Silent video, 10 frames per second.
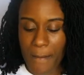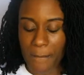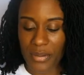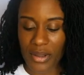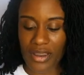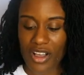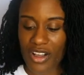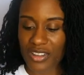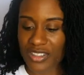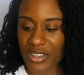but
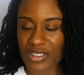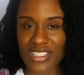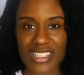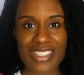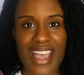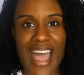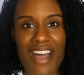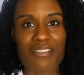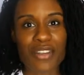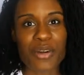also just to
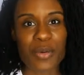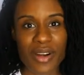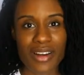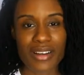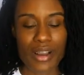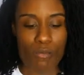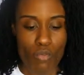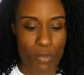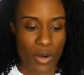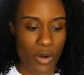have their work
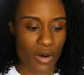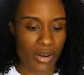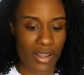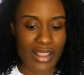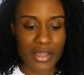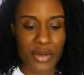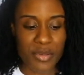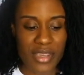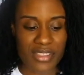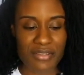or a little
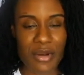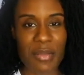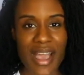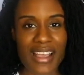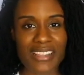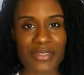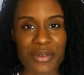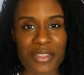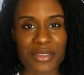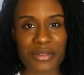piece of their passion
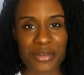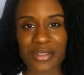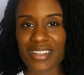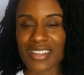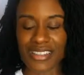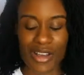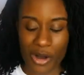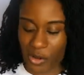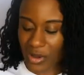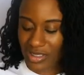with you is
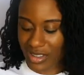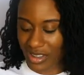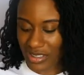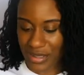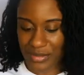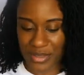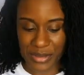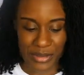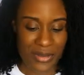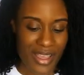always awesome.
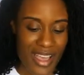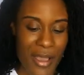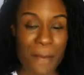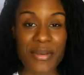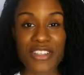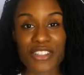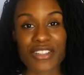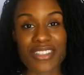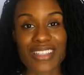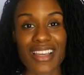So be sure
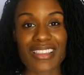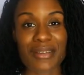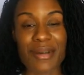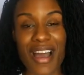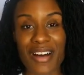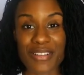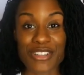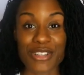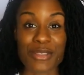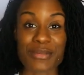to check them out,
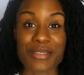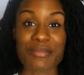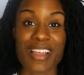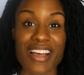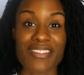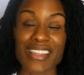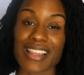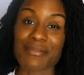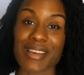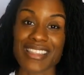show them some love,
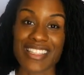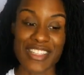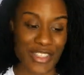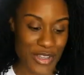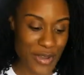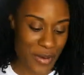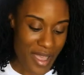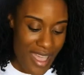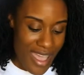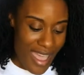tell them I sent you,
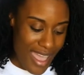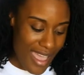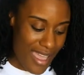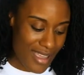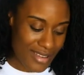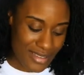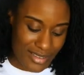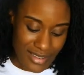and